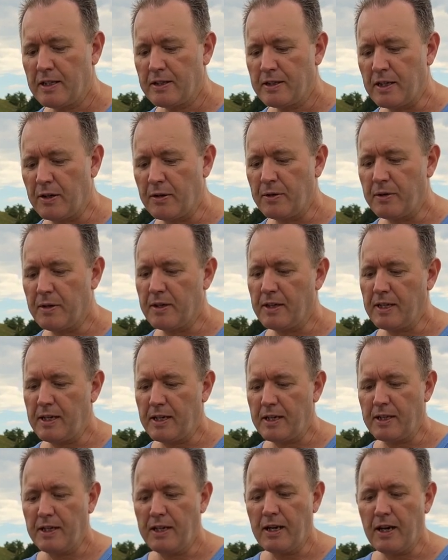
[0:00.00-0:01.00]
So
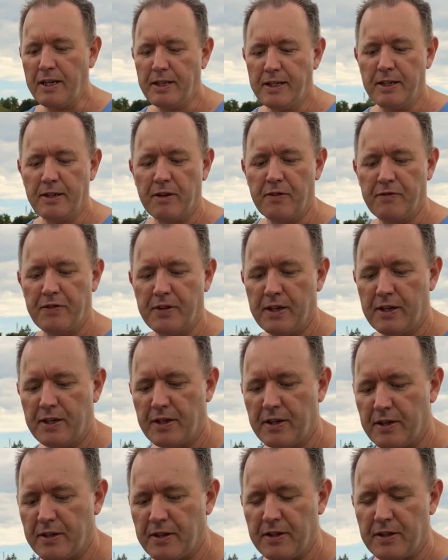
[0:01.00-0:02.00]
the idea of
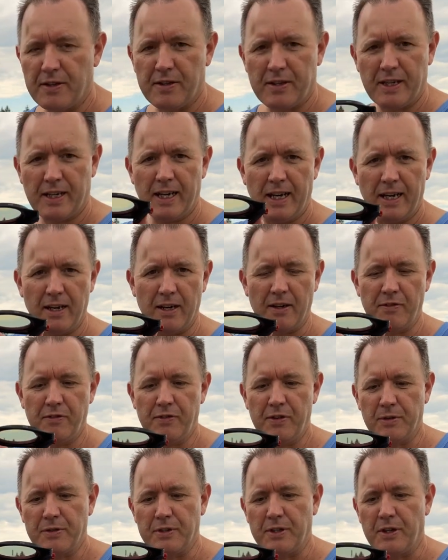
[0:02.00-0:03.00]
the K9
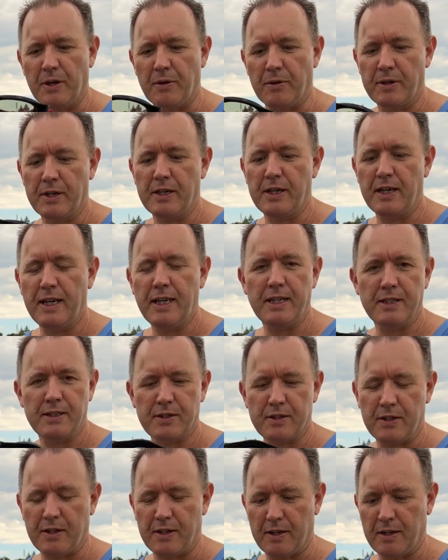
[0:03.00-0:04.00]
filter holder is,